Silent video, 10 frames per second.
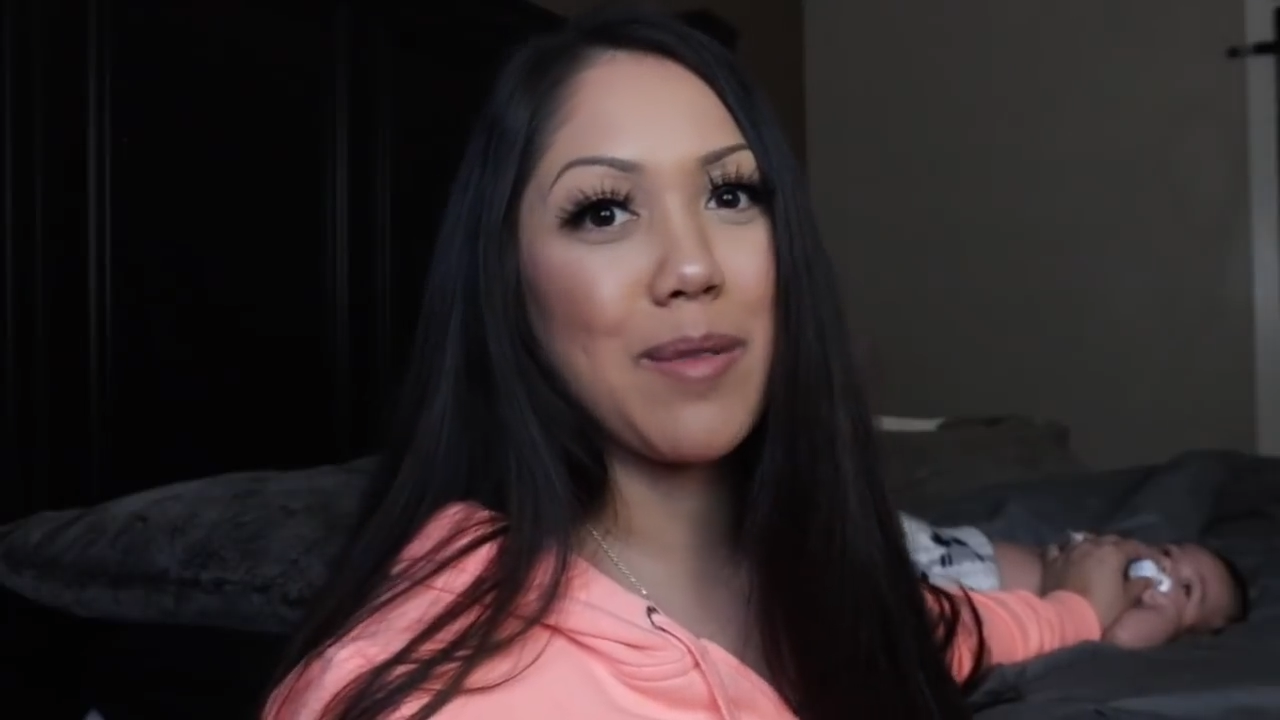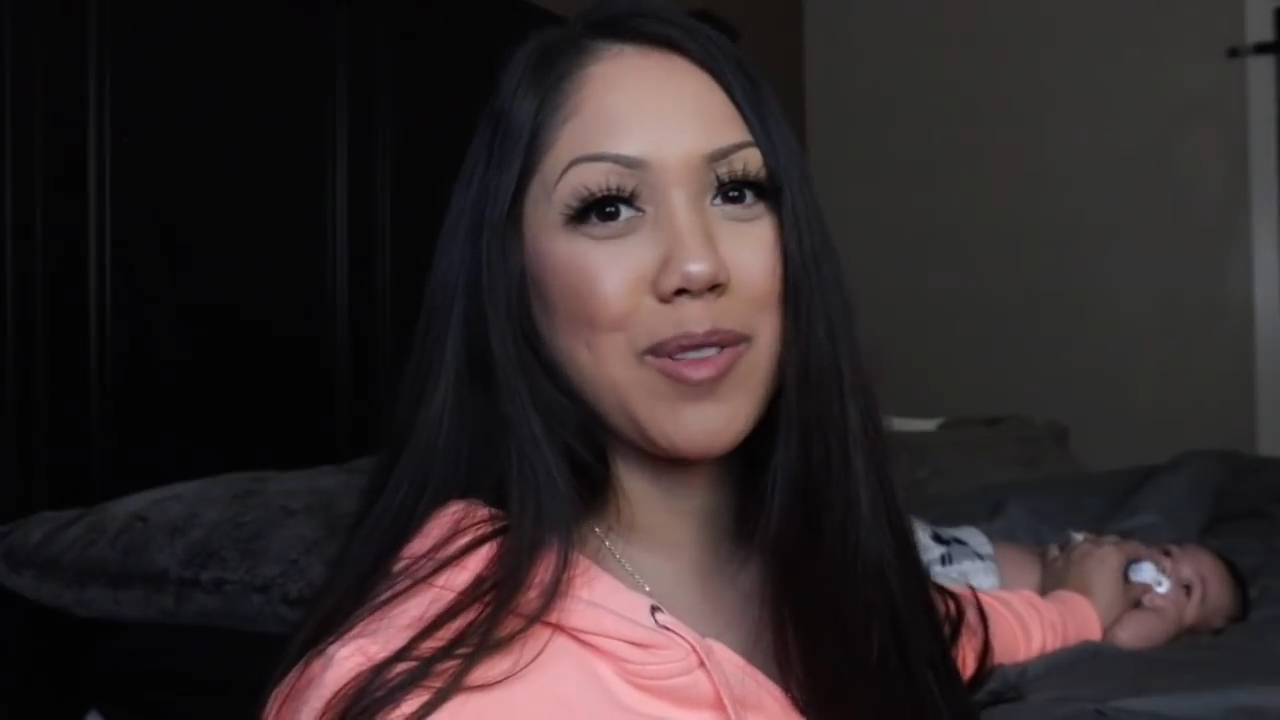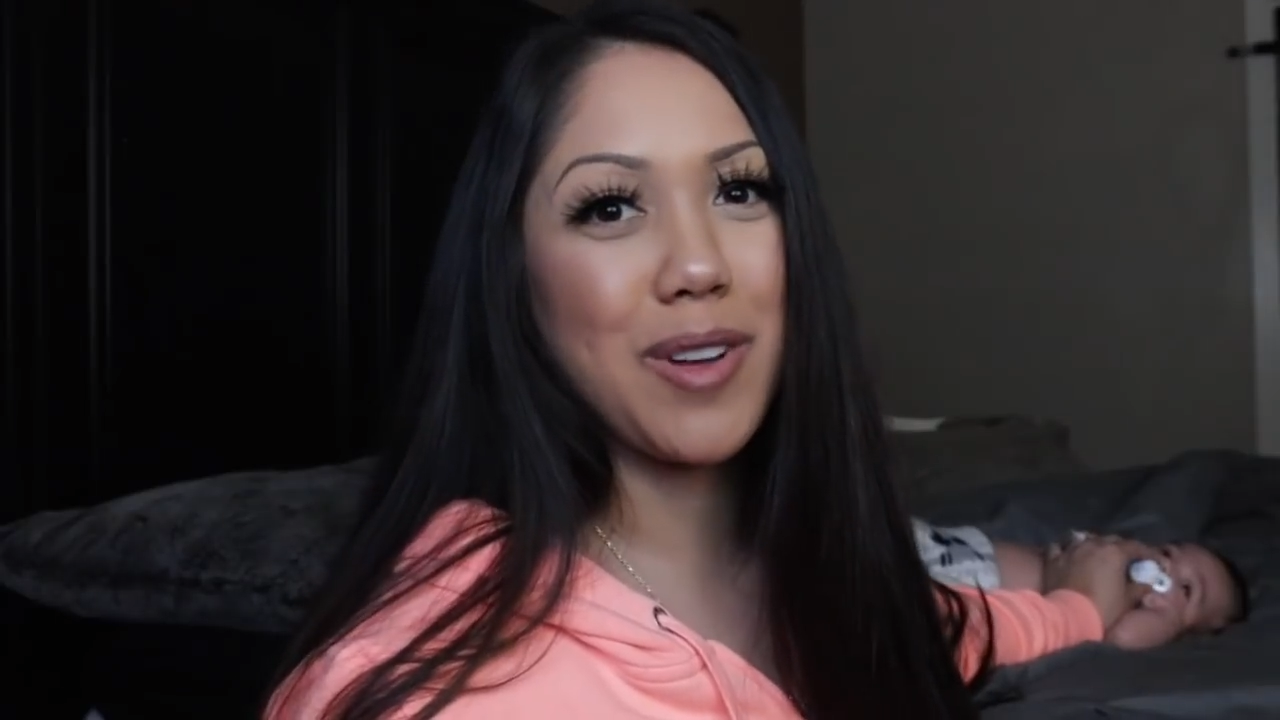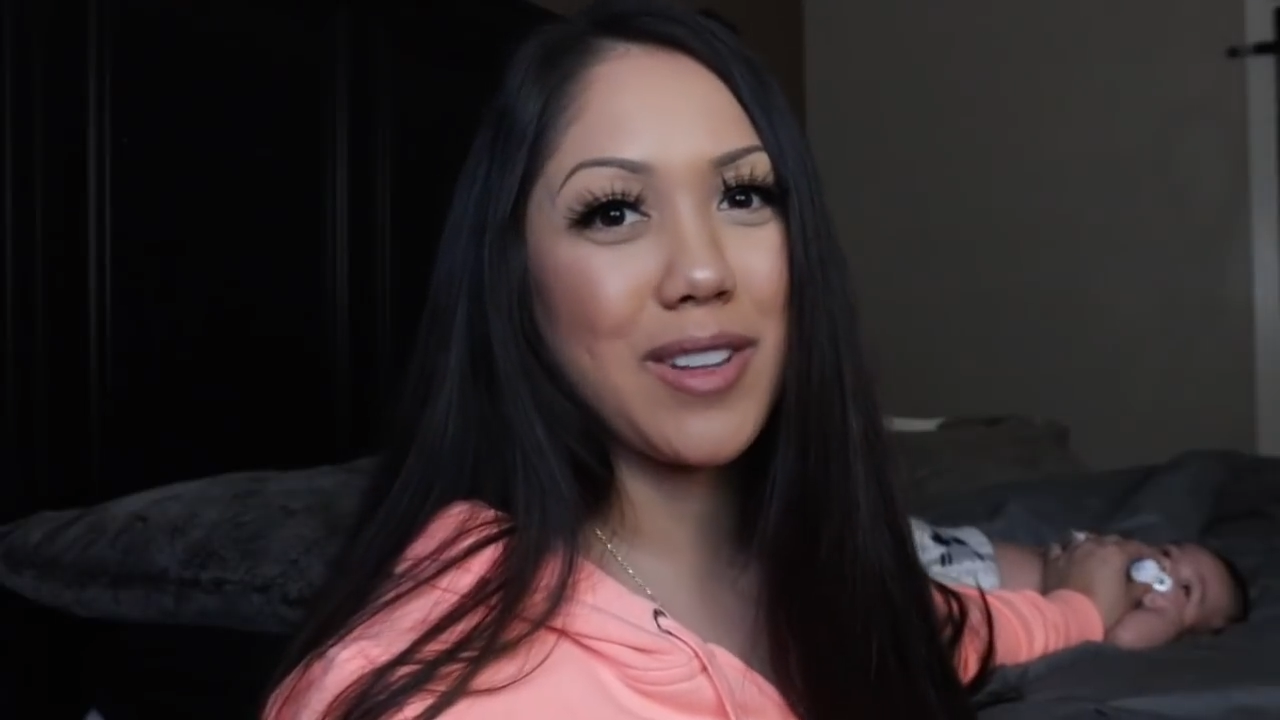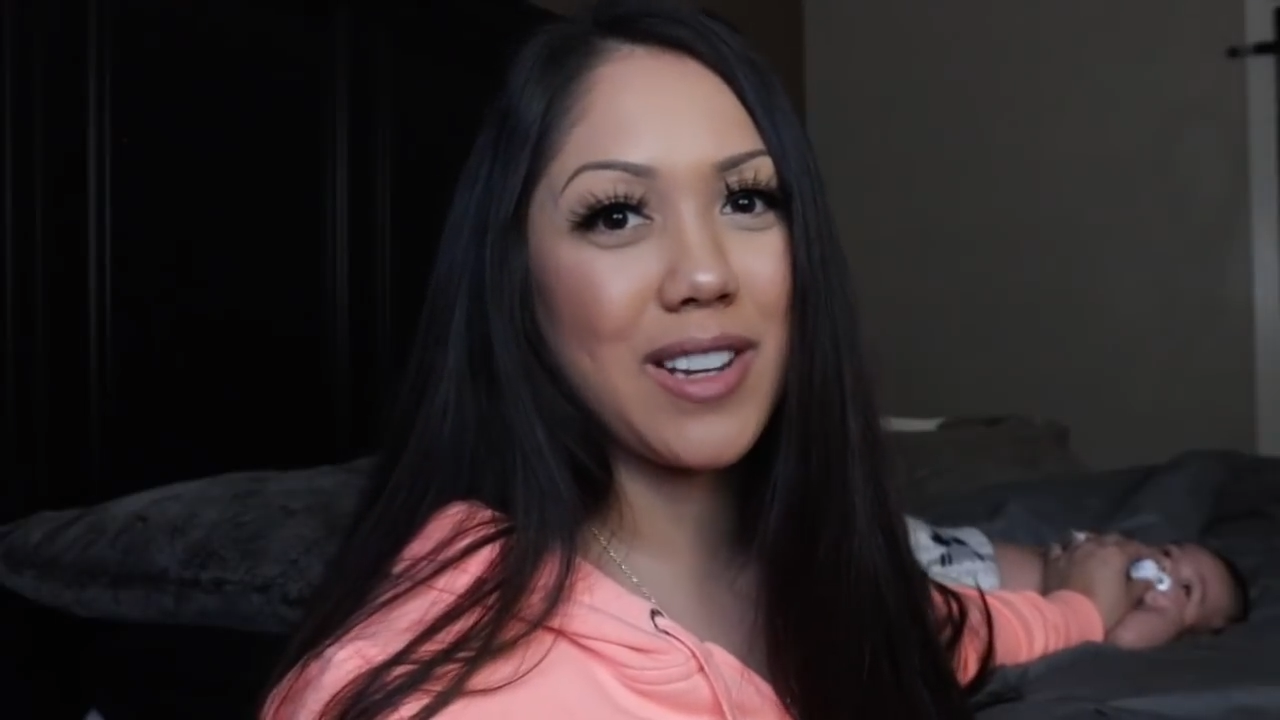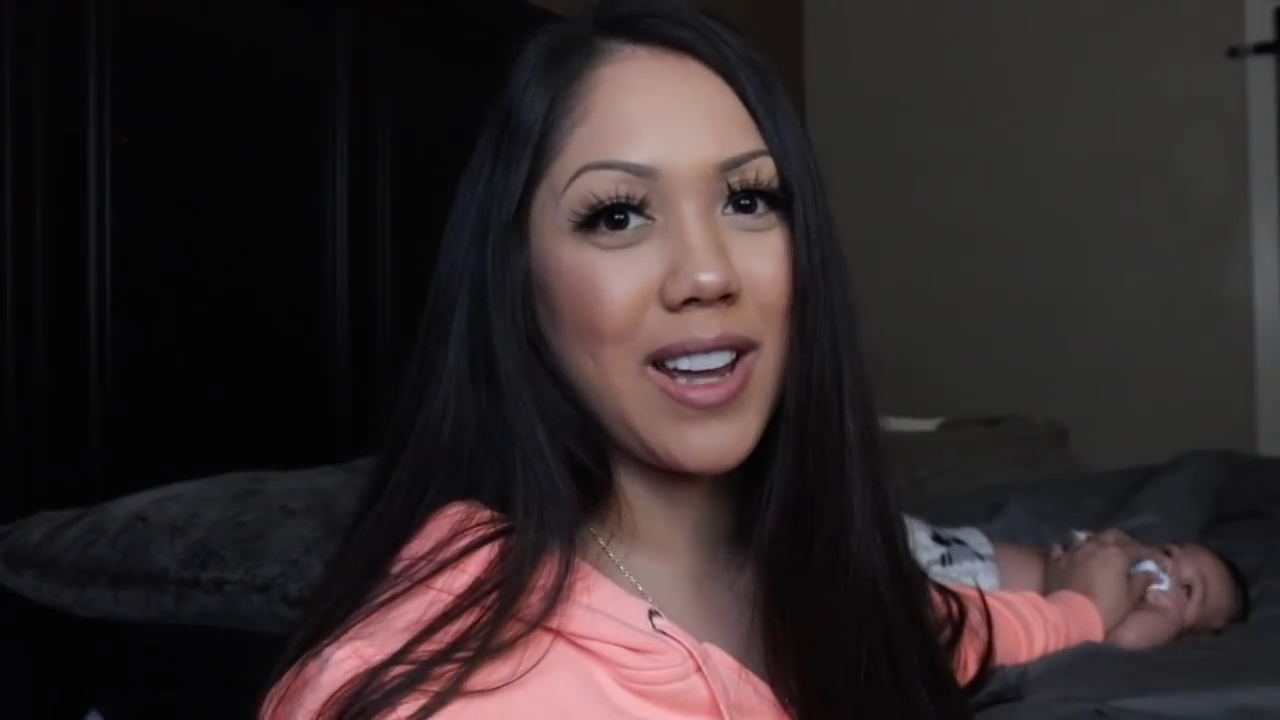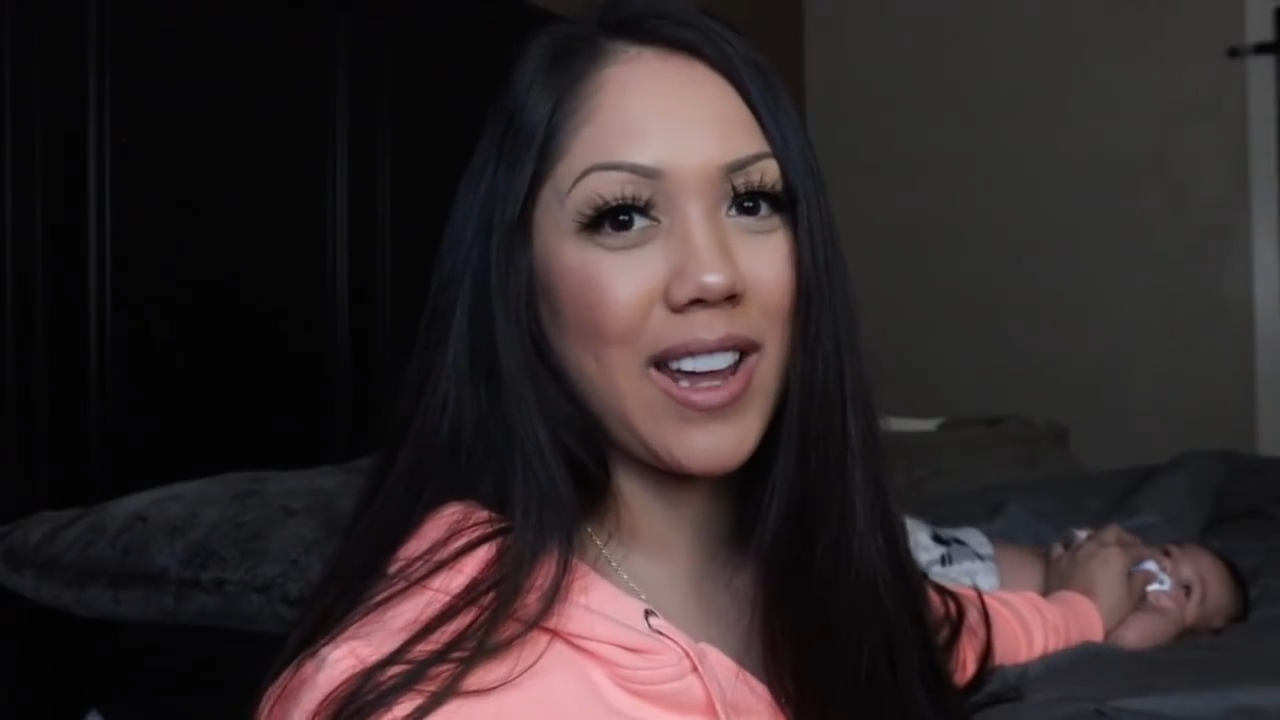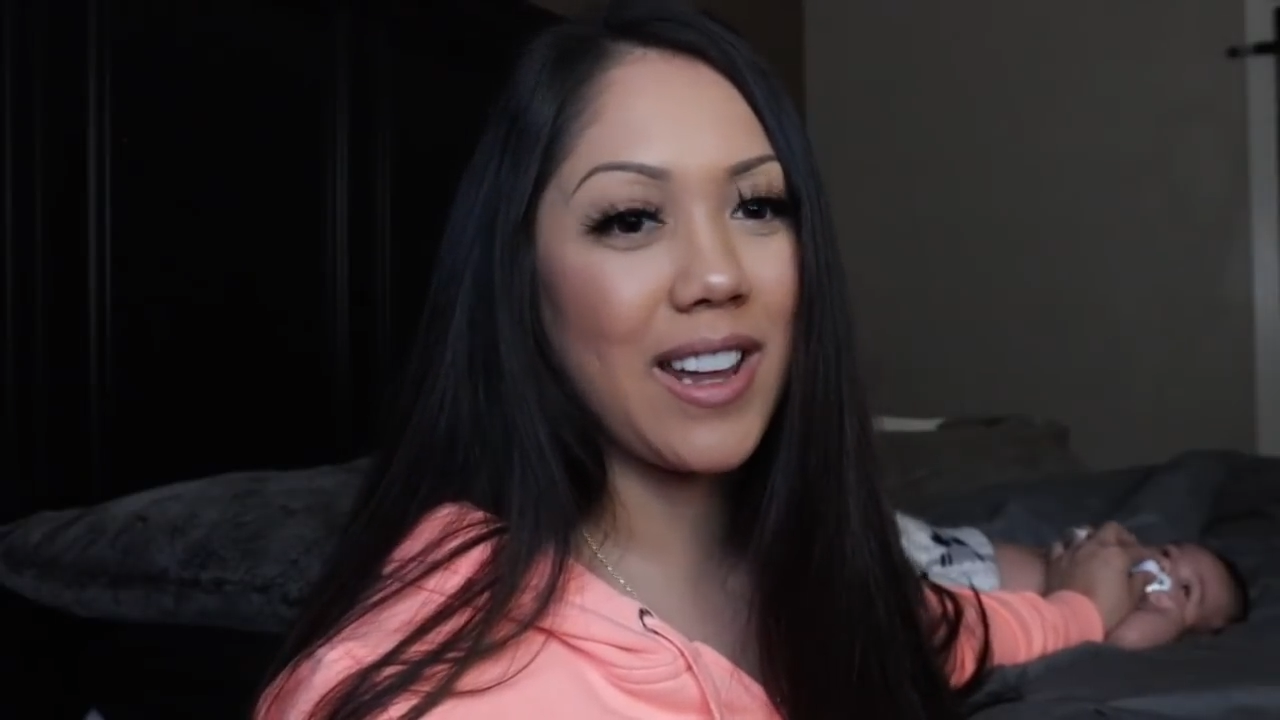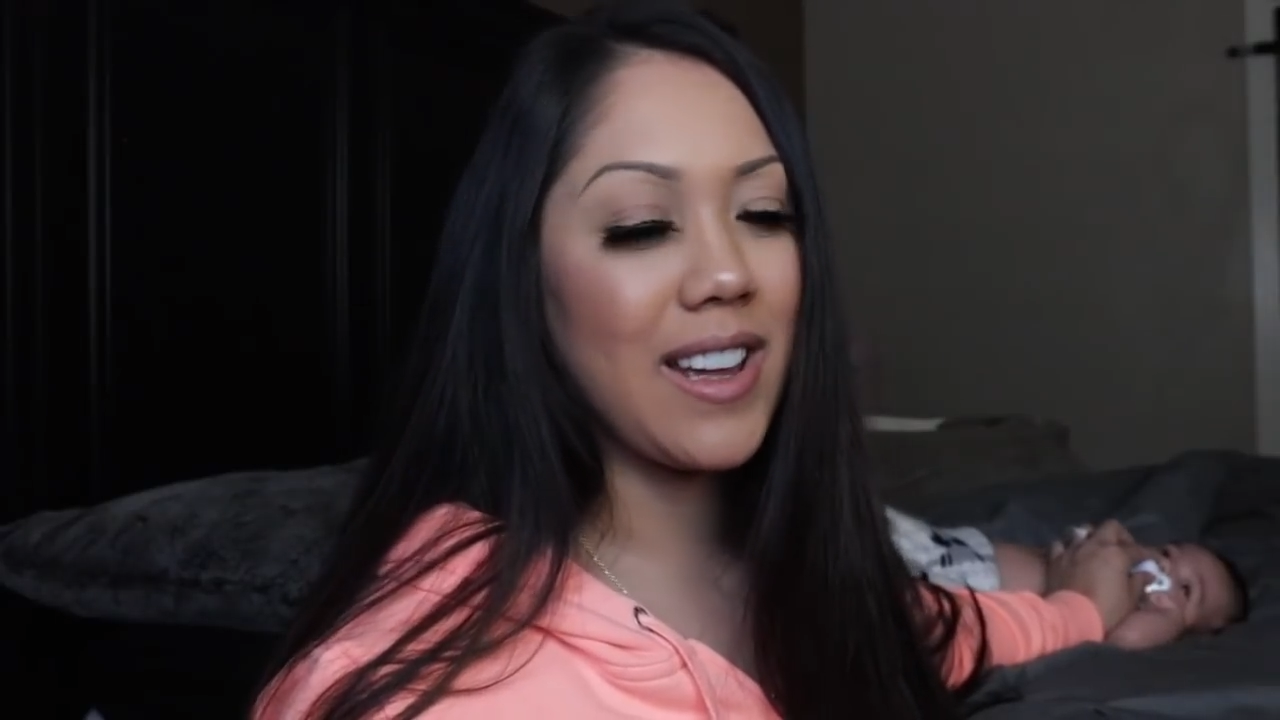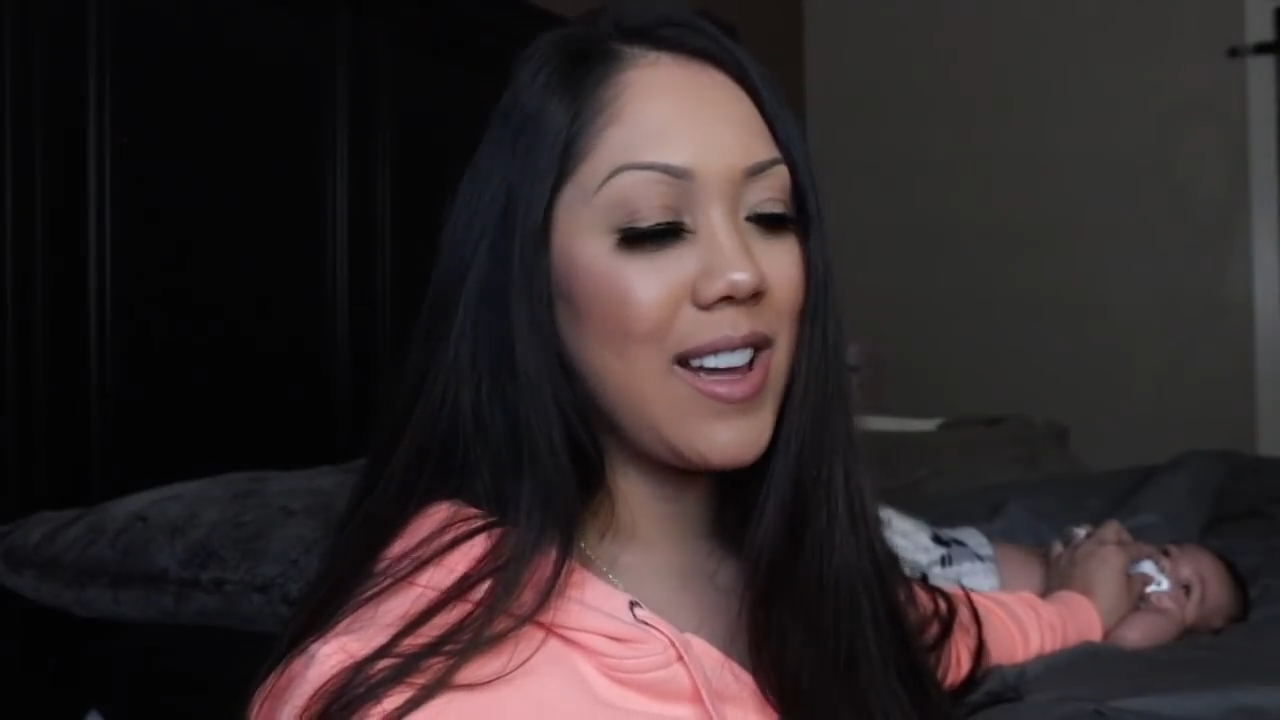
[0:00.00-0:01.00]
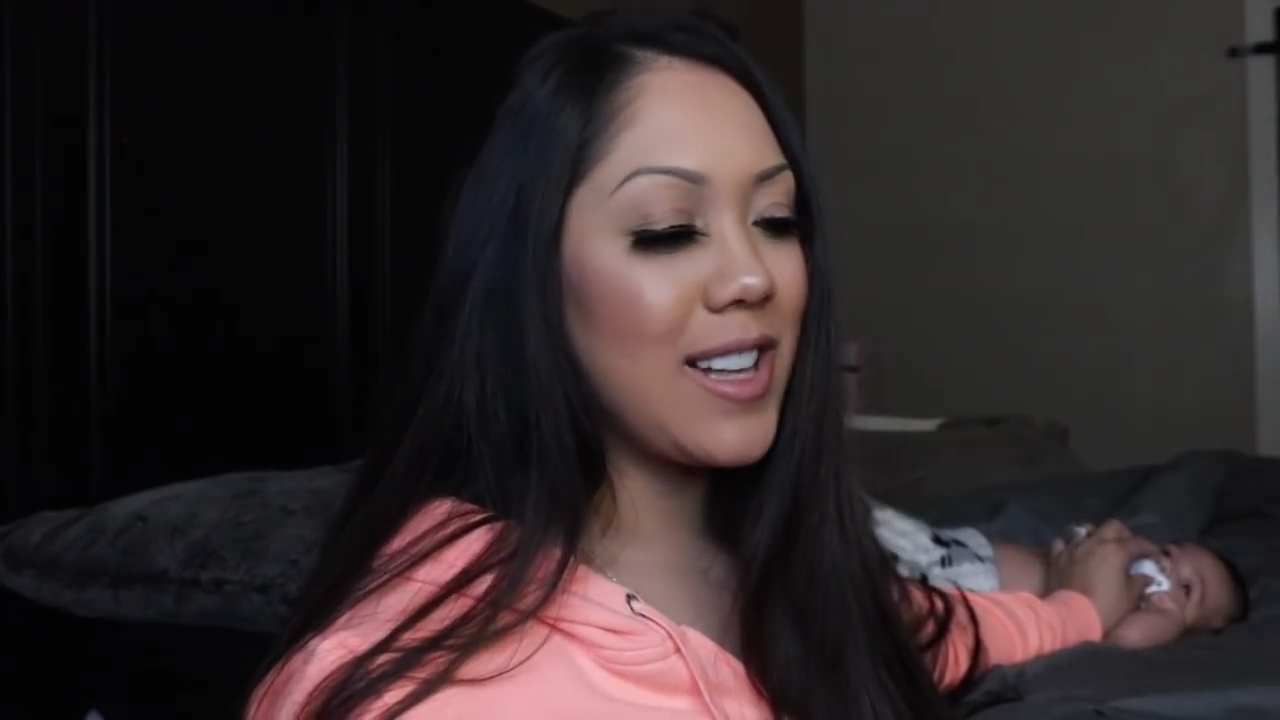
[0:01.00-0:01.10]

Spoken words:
up throughout the night